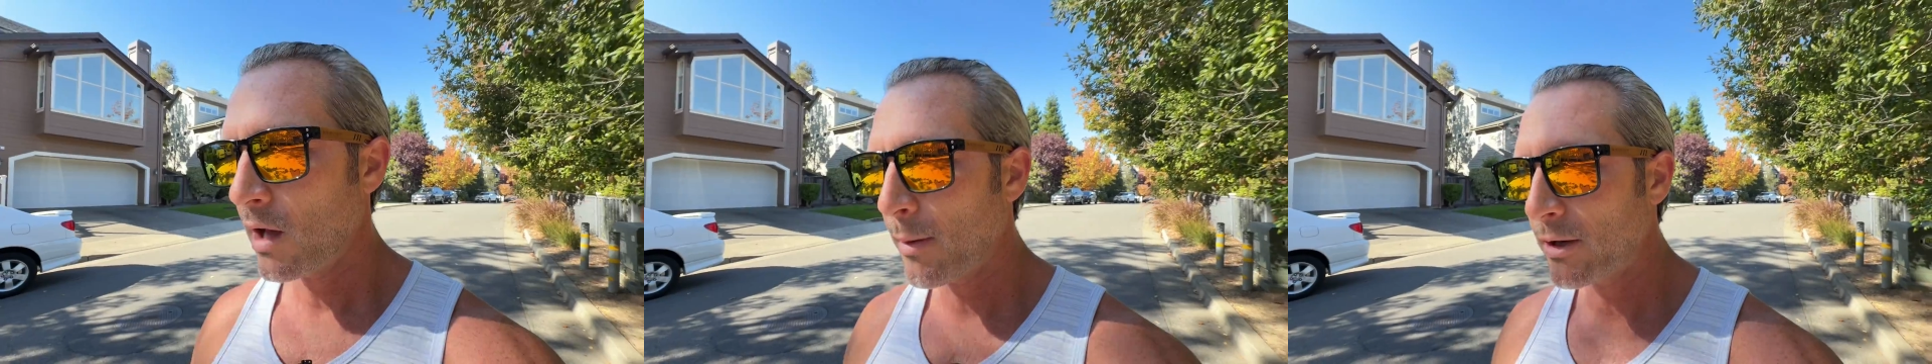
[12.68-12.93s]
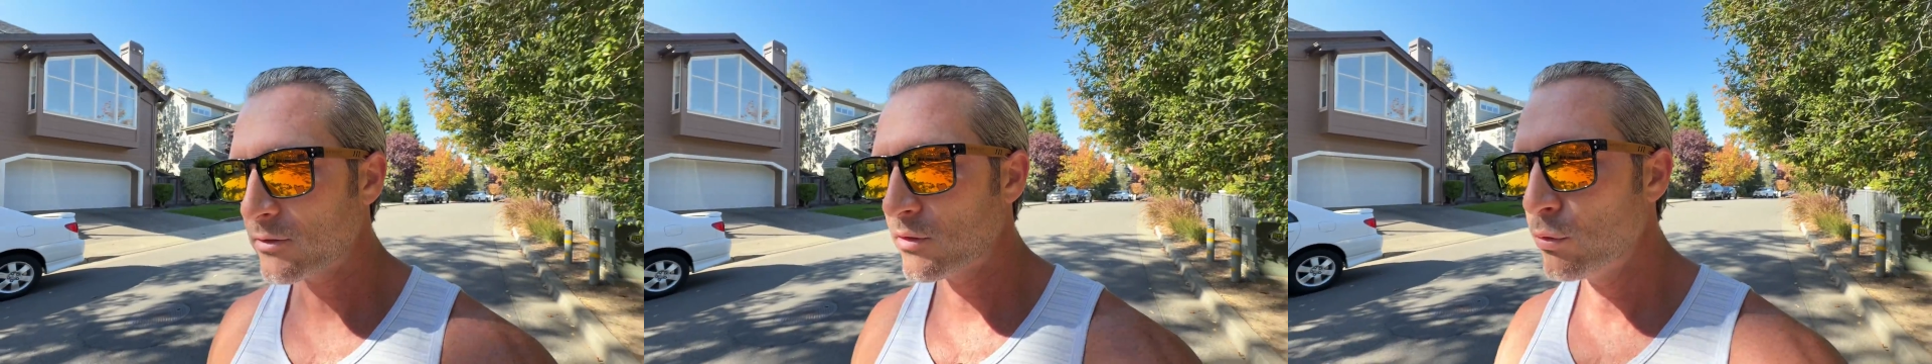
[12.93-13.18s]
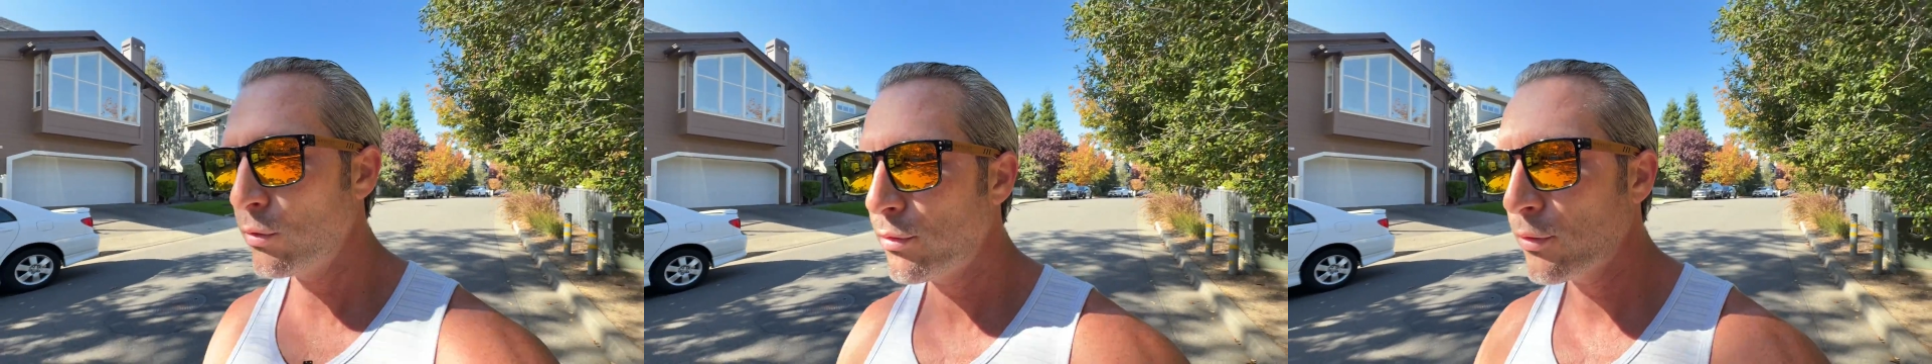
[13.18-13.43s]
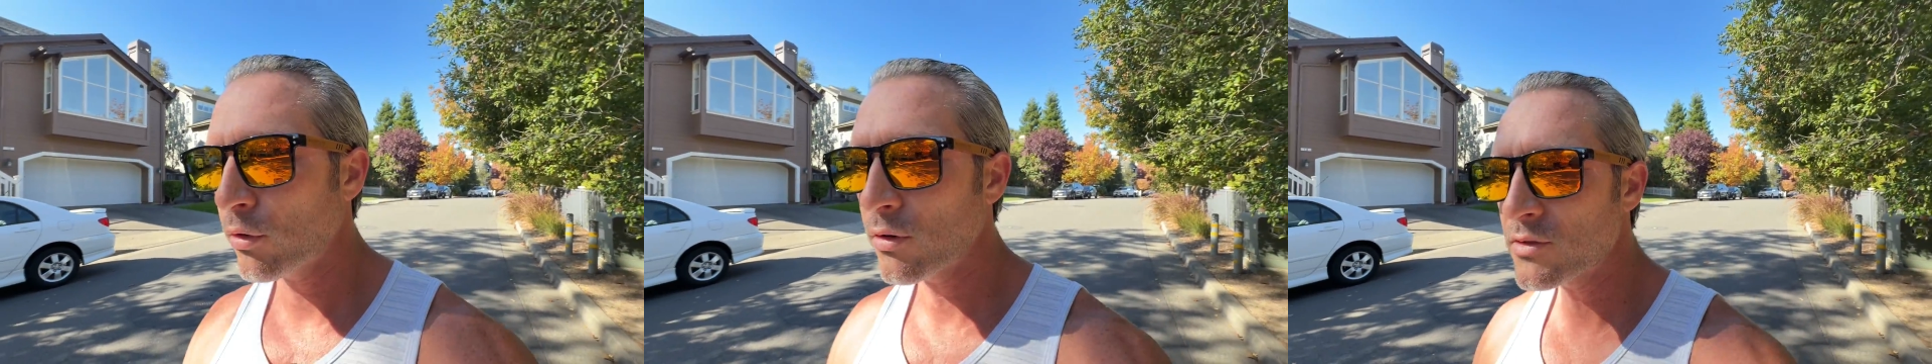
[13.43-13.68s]
About
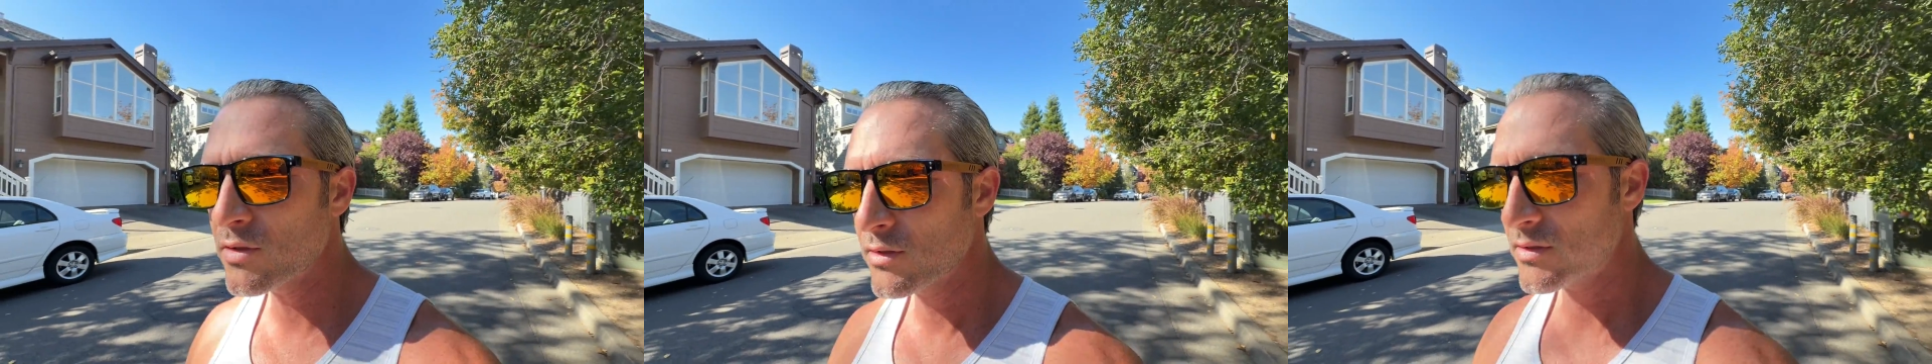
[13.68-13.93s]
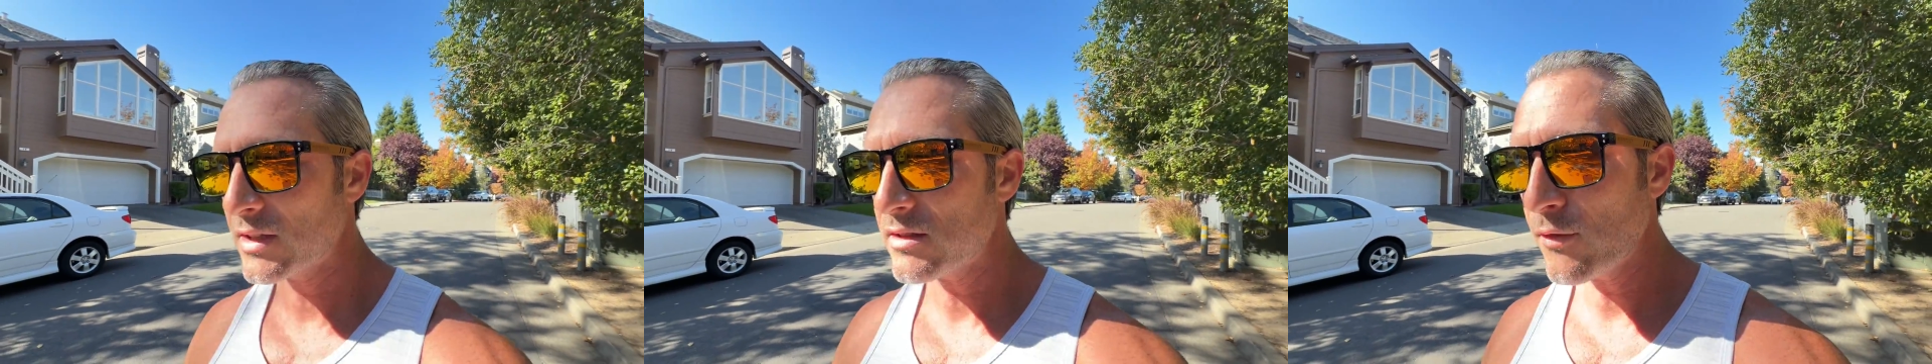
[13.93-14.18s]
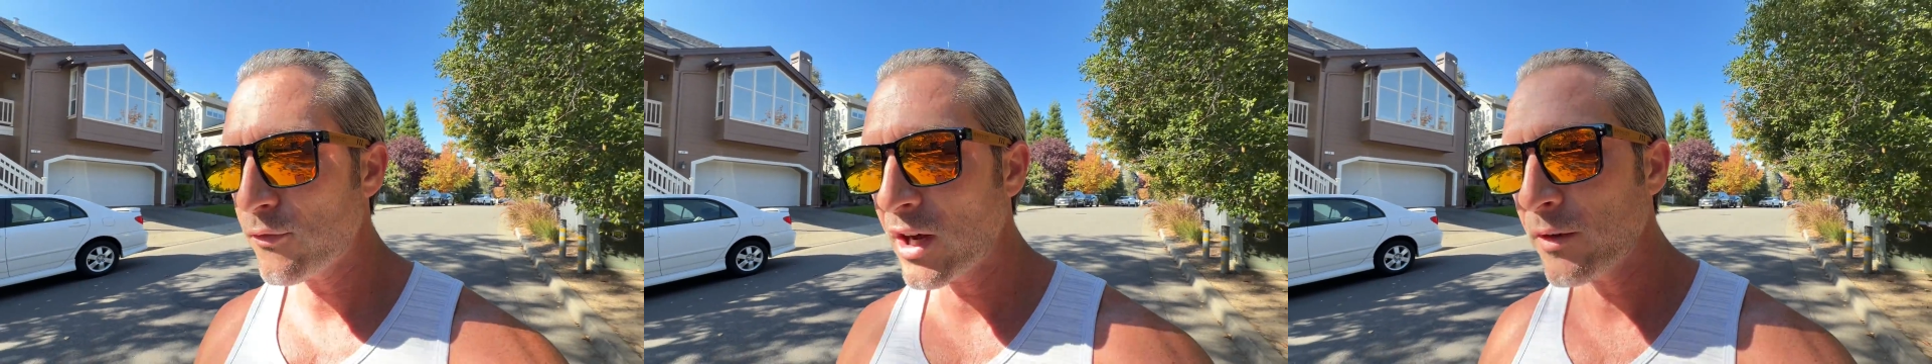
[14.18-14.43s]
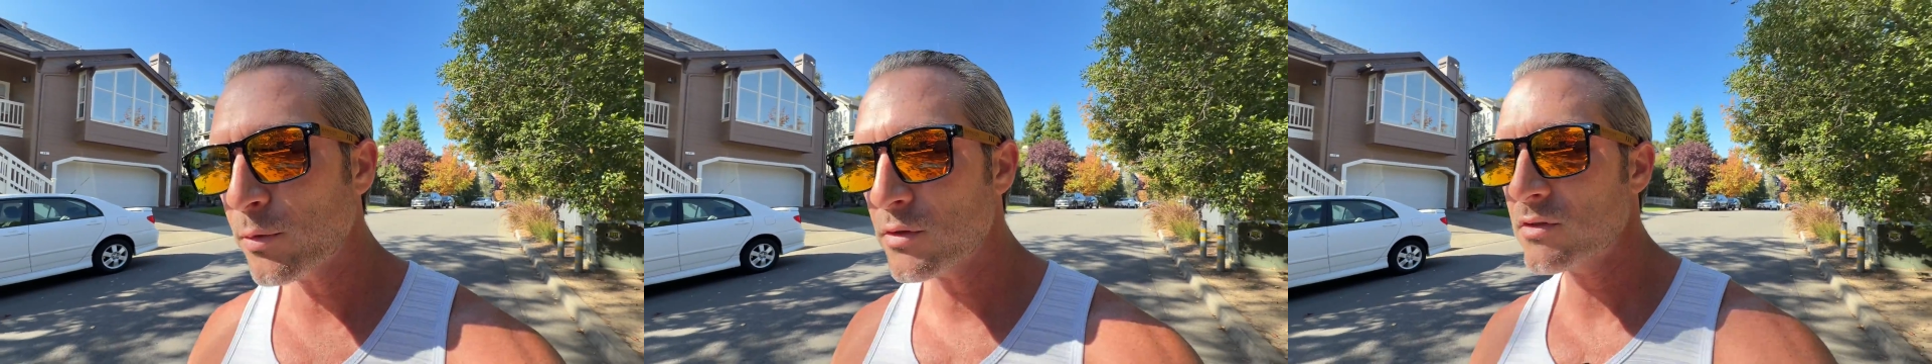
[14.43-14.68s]
2/3,
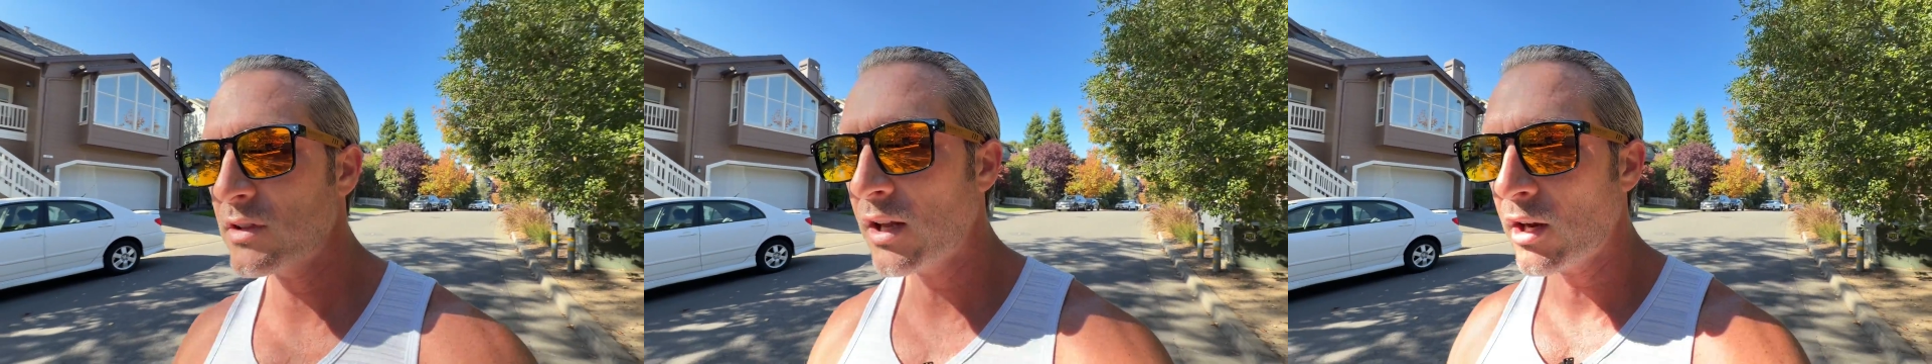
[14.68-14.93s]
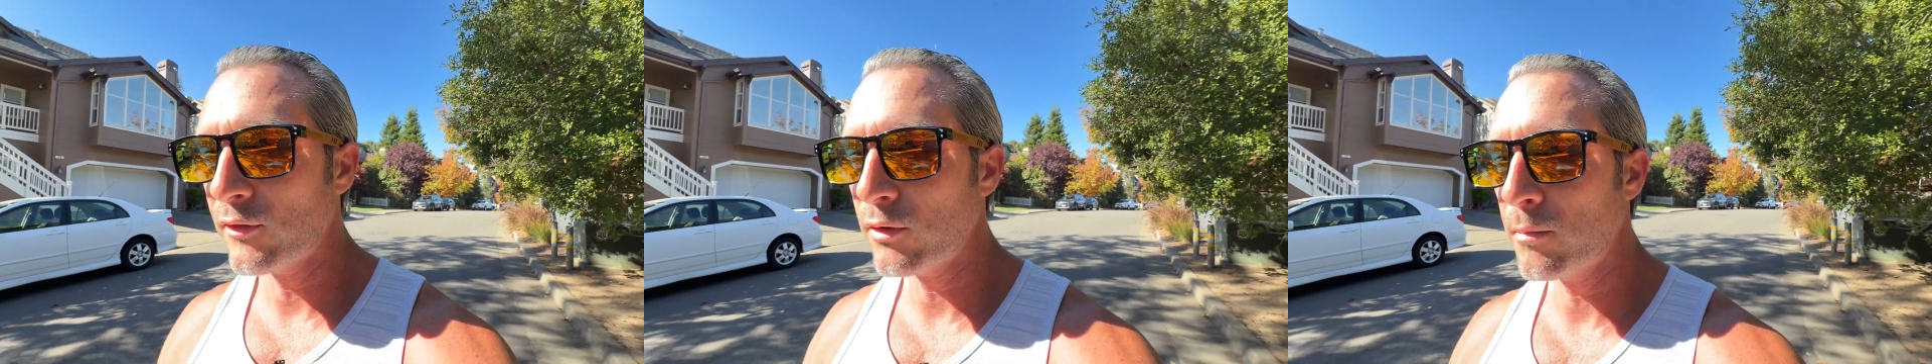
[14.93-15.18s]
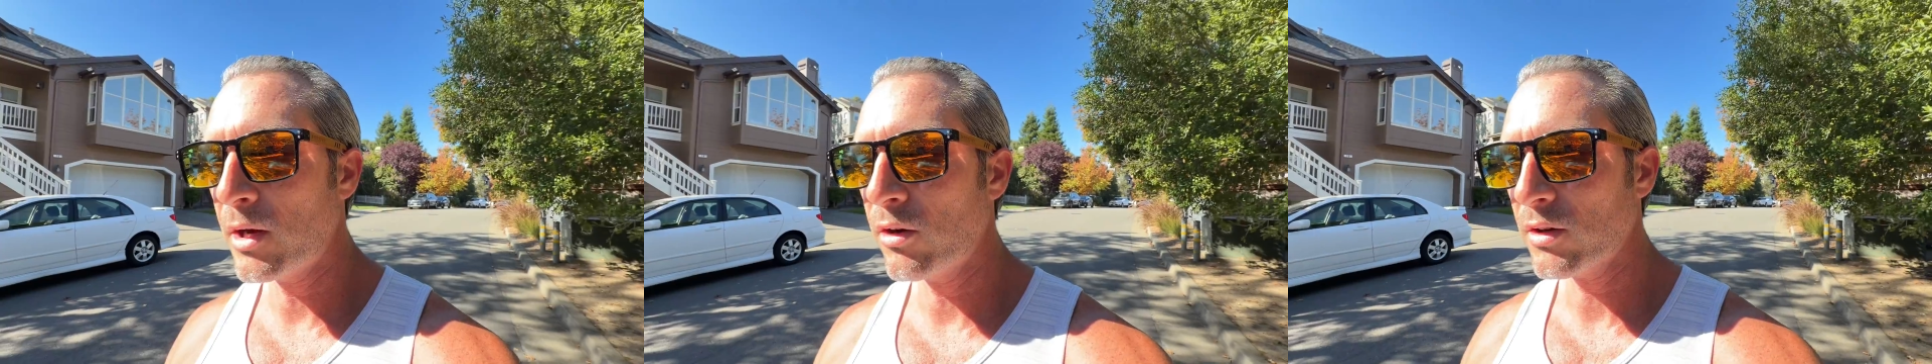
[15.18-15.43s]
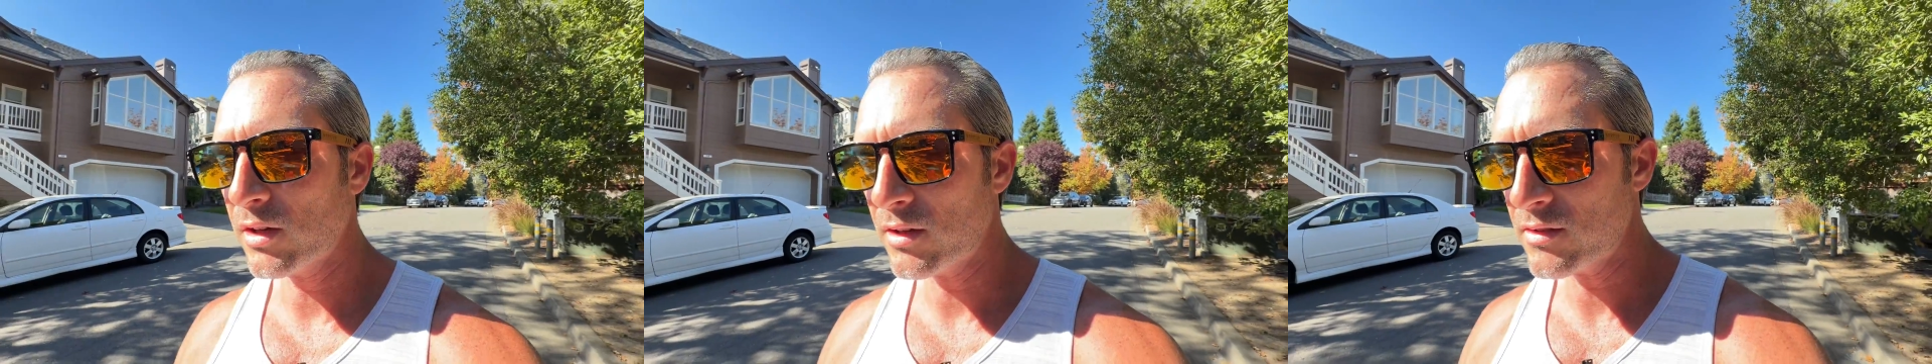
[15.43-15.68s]
65% of
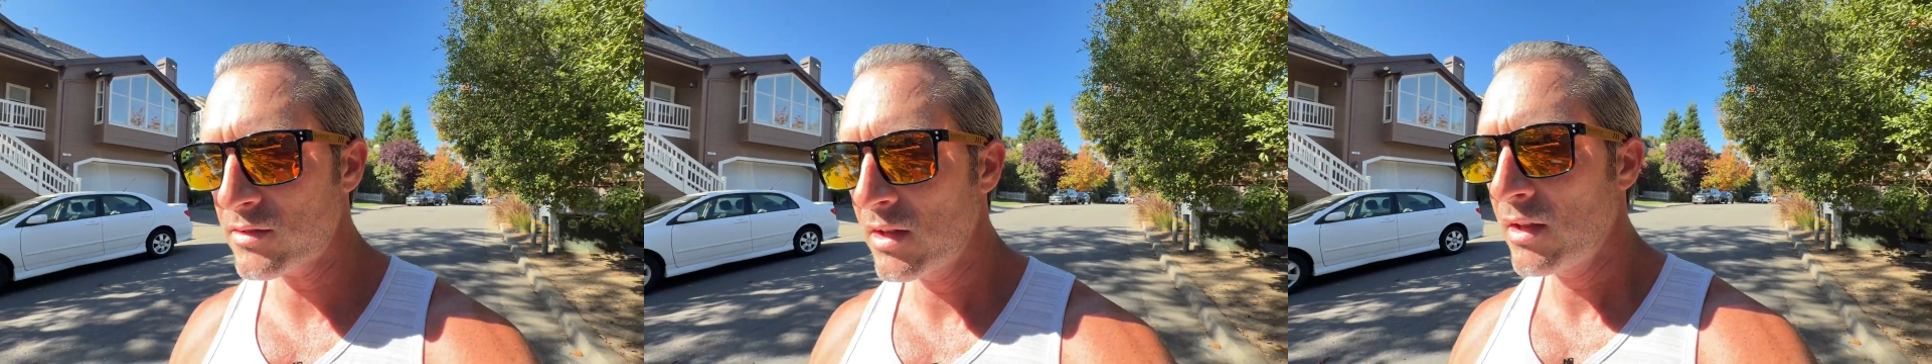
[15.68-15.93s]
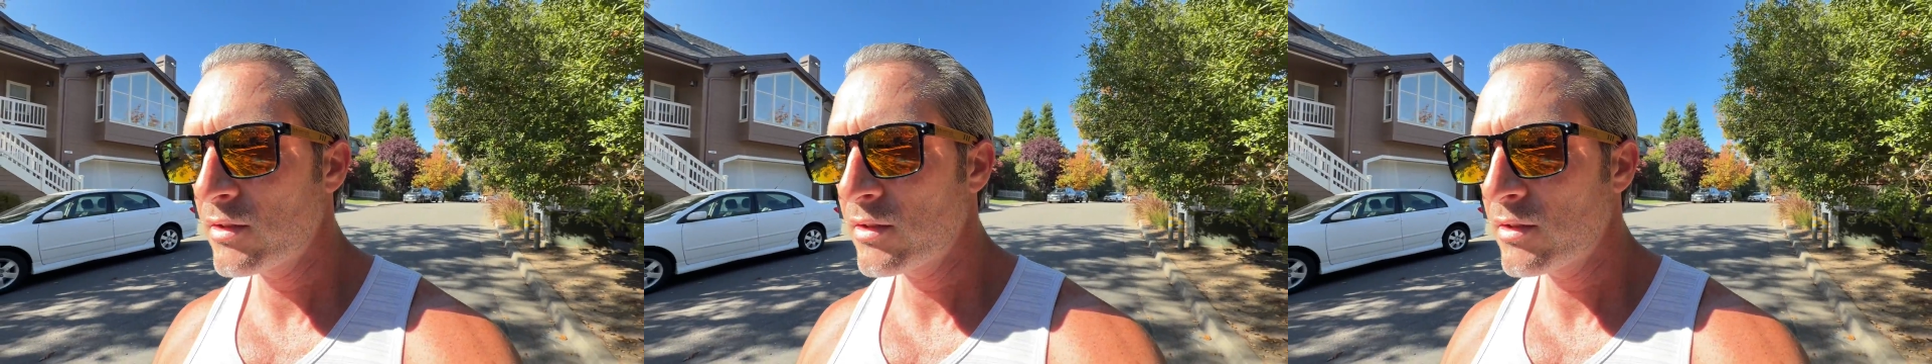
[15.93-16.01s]
Americans